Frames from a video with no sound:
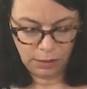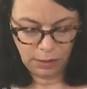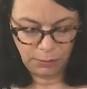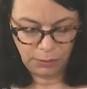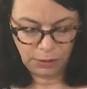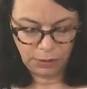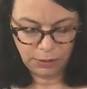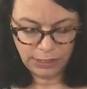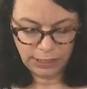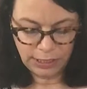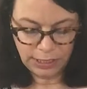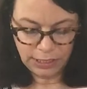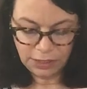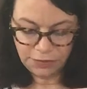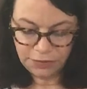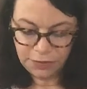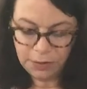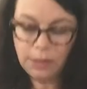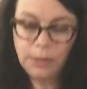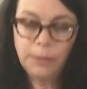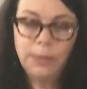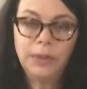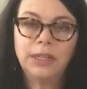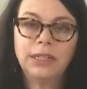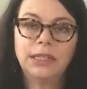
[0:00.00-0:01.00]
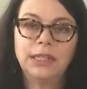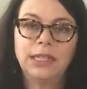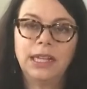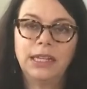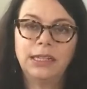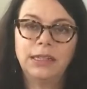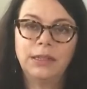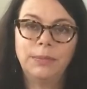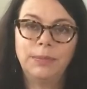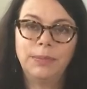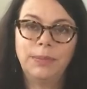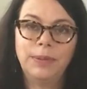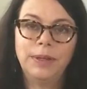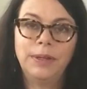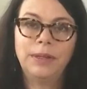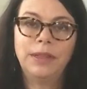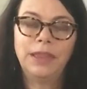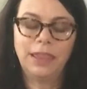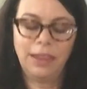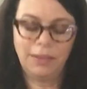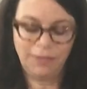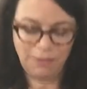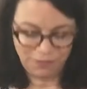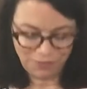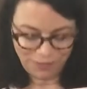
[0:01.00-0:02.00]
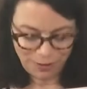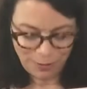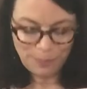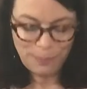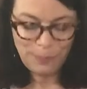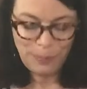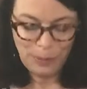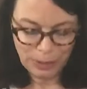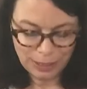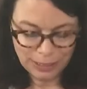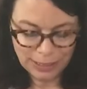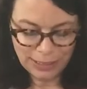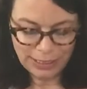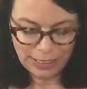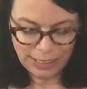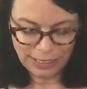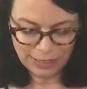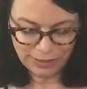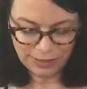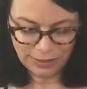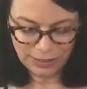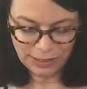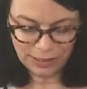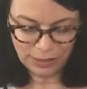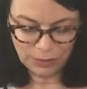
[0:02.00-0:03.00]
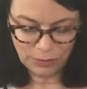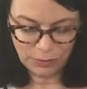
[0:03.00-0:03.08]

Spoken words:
Proceeds from from book sales